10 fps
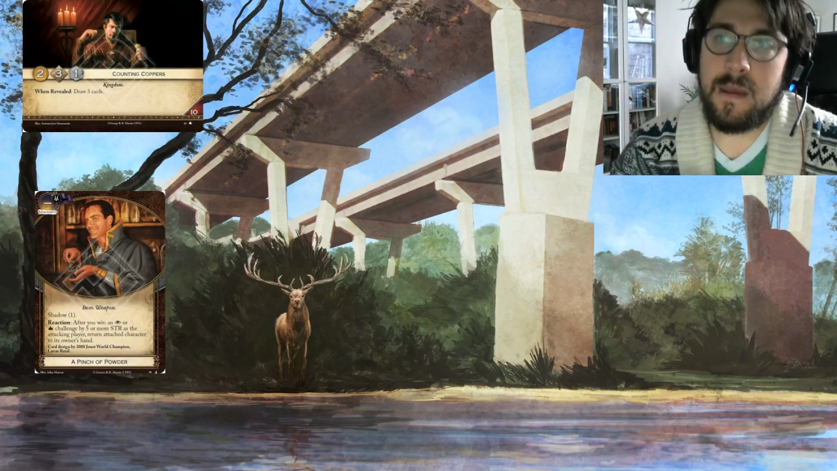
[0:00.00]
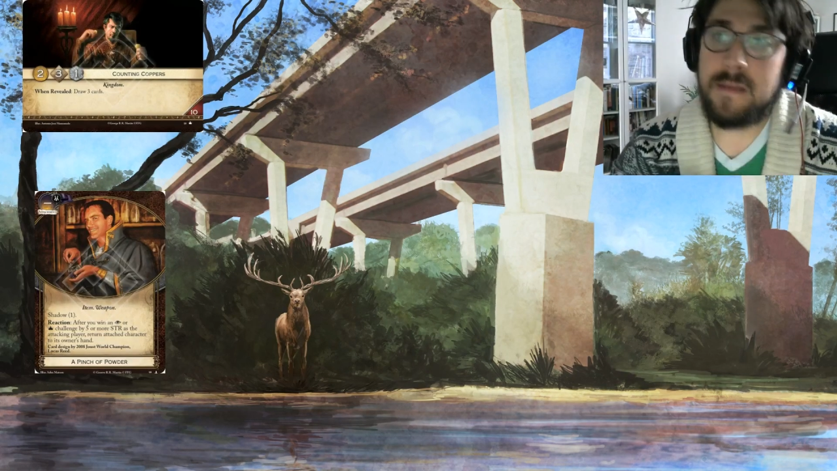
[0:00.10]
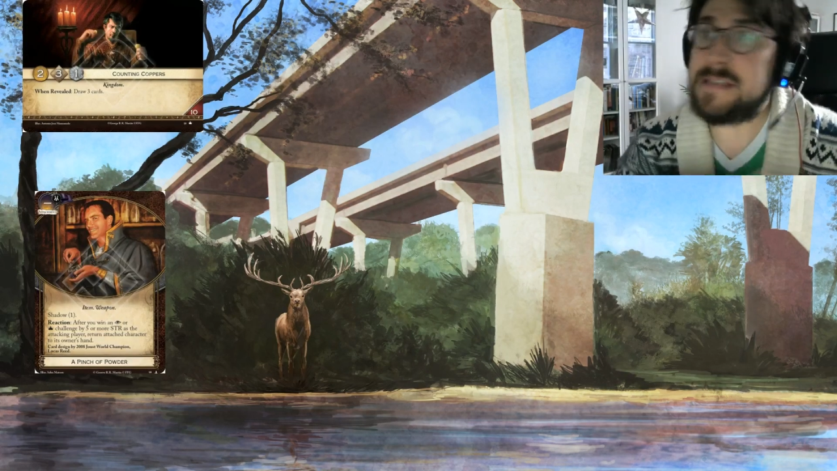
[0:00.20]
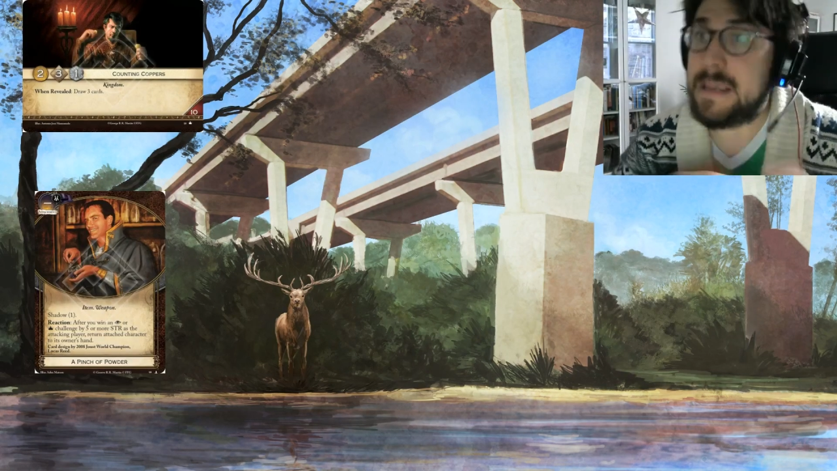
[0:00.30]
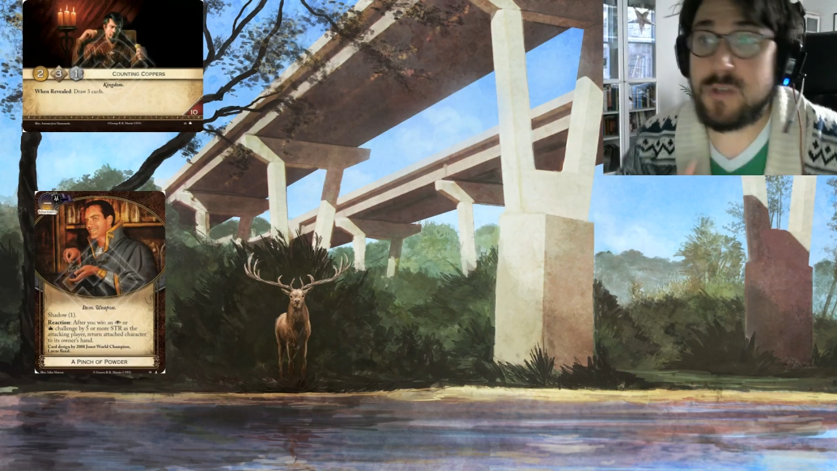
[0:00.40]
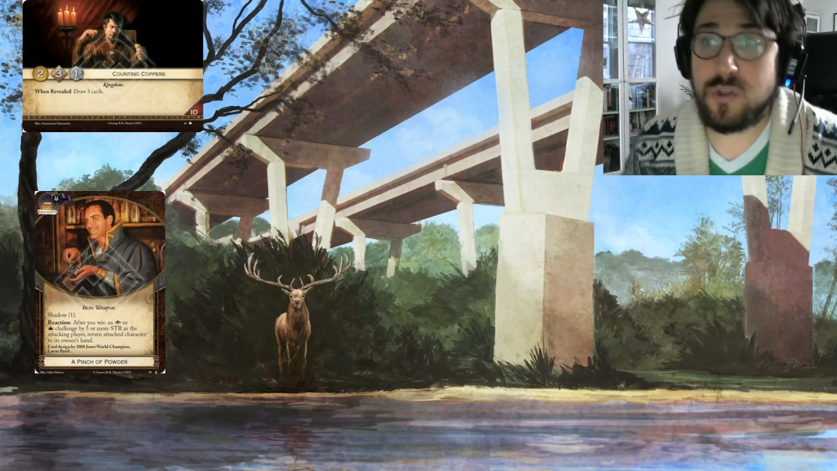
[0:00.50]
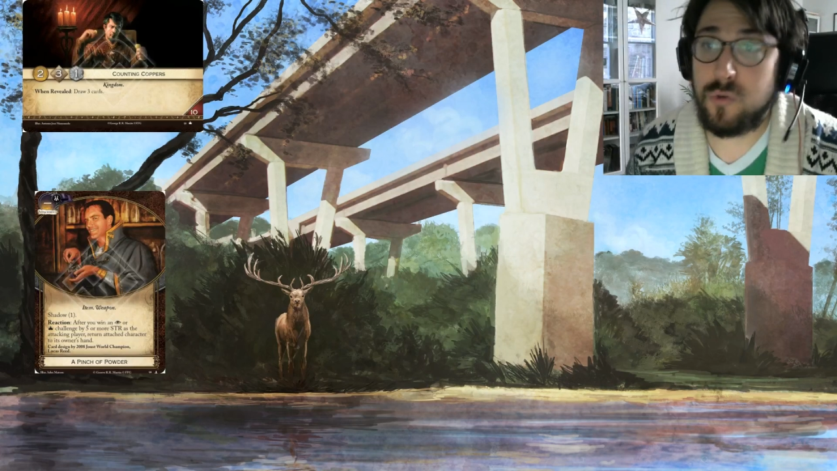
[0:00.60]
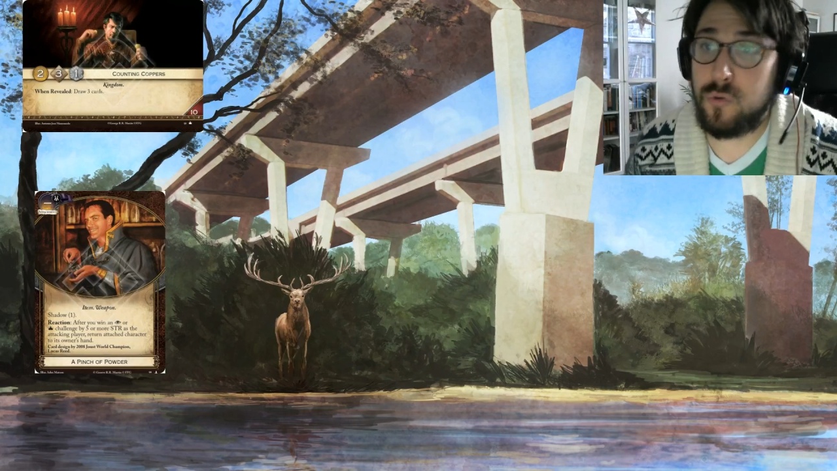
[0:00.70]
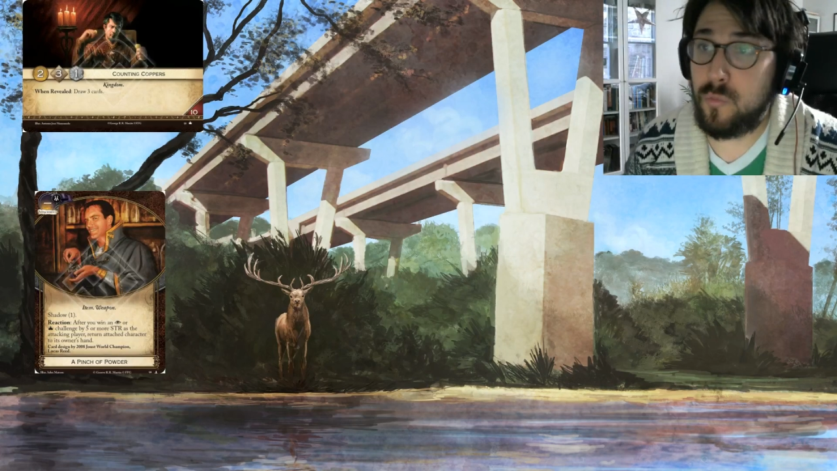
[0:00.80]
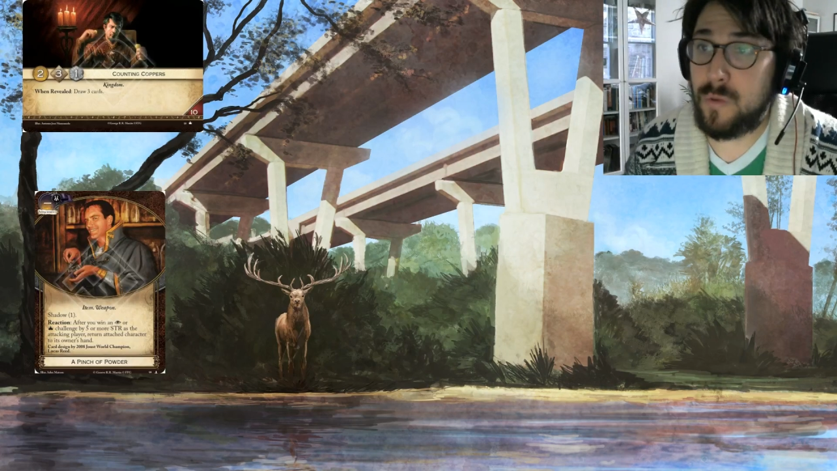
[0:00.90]
the same is
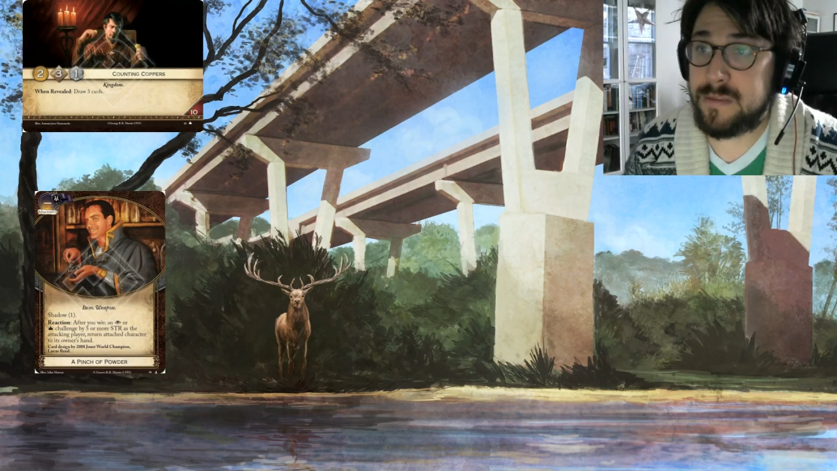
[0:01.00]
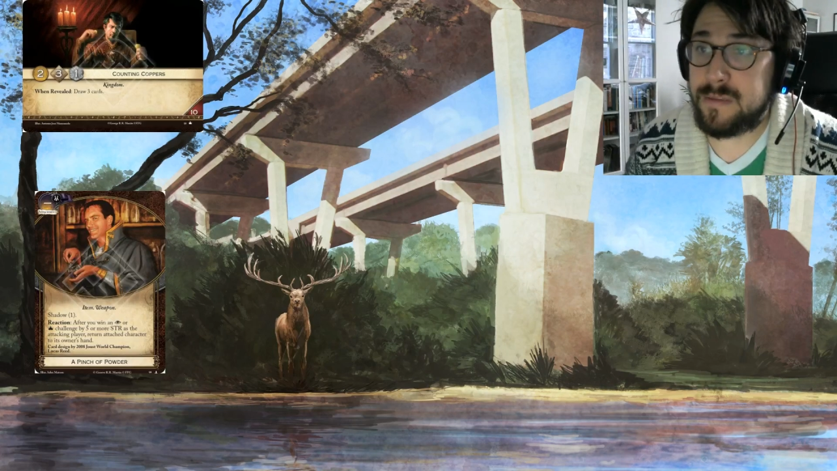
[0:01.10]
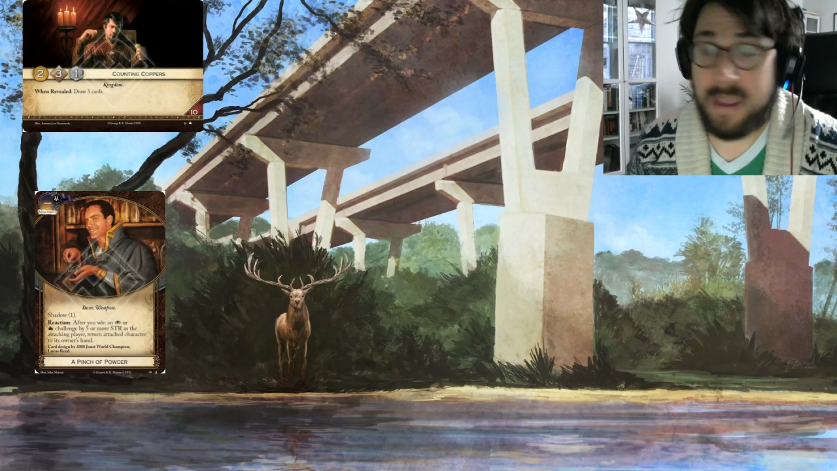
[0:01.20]
true with,